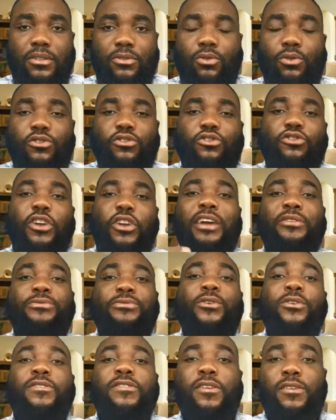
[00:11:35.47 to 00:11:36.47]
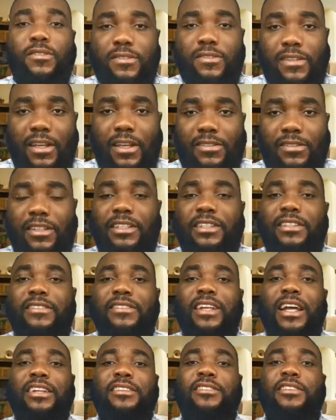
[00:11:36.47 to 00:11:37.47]
to strive for success. It
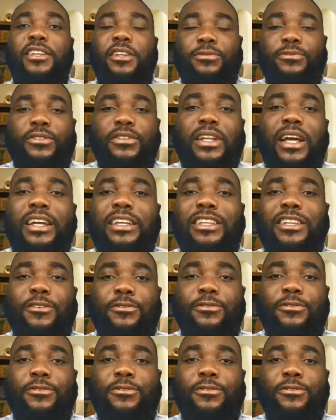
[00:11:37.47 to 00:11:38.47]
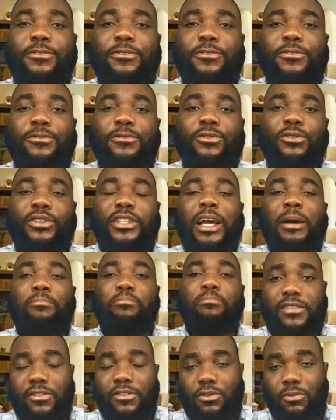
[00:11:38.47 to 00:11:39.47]
is that gift that gives you the ability
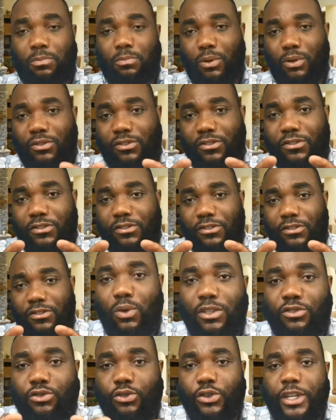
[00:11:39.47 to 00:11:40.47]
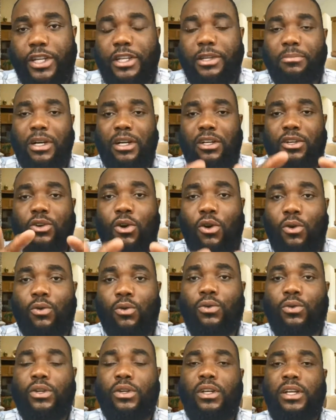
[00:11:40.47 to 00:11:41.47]
to pursue a dream, a
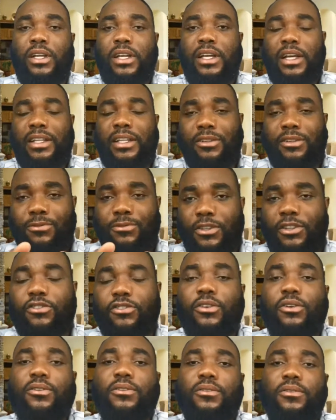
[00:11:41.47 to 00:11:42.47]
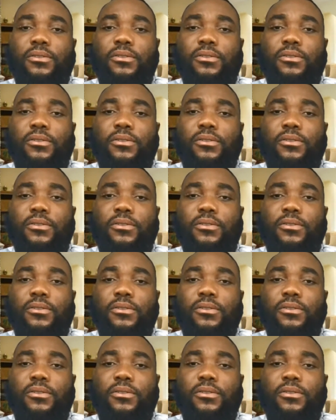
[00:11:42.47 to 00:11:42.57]
goal, and a vision.